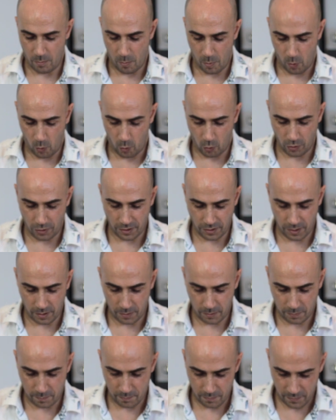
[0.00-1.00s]
more than
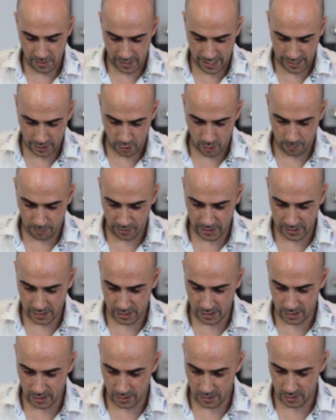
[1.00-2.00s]
the
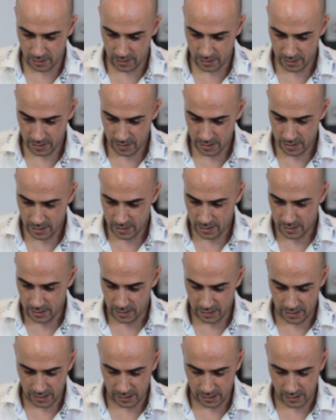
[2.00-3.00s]
Nanopresso. I
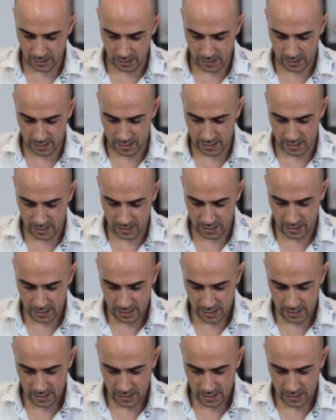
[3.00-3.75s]
think it's